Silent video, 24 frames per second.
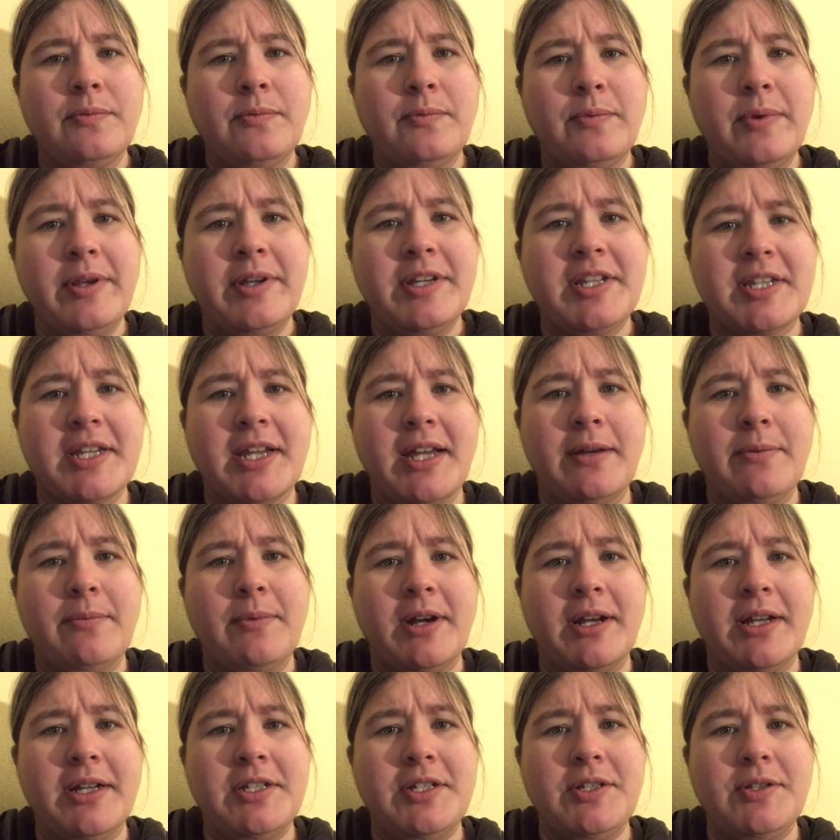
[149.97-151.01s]
we just kind of
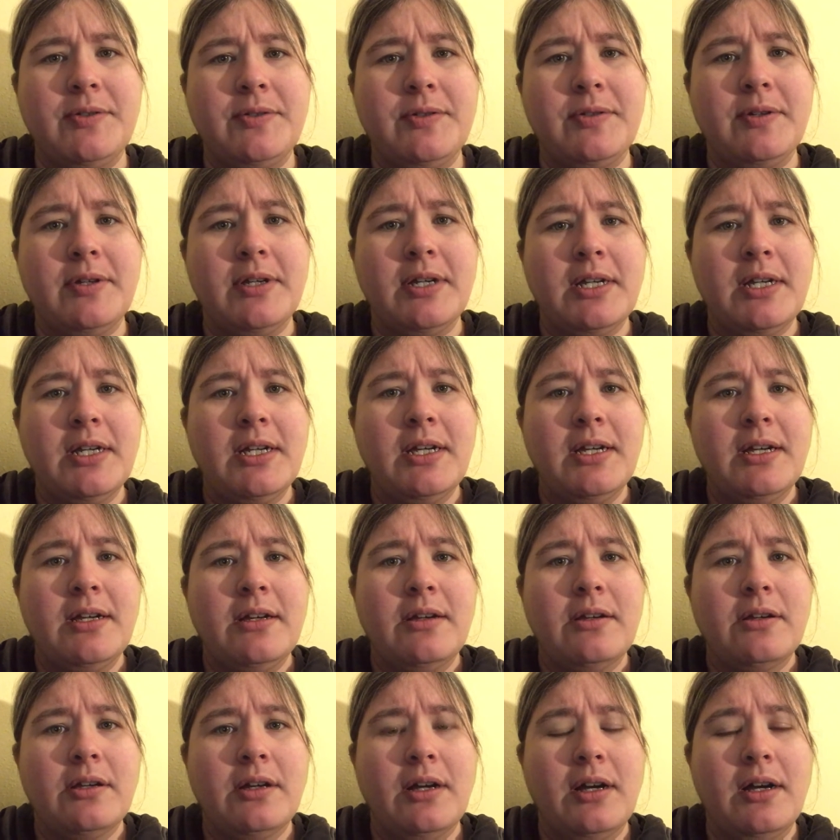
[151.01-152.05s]
wanted to
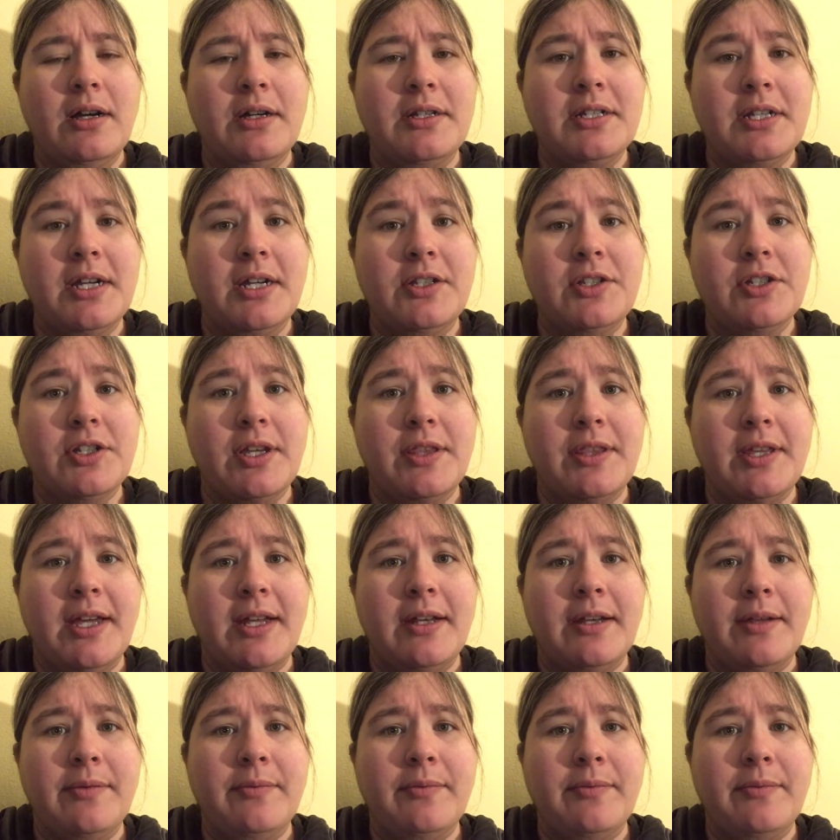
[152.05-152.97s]
touch on that.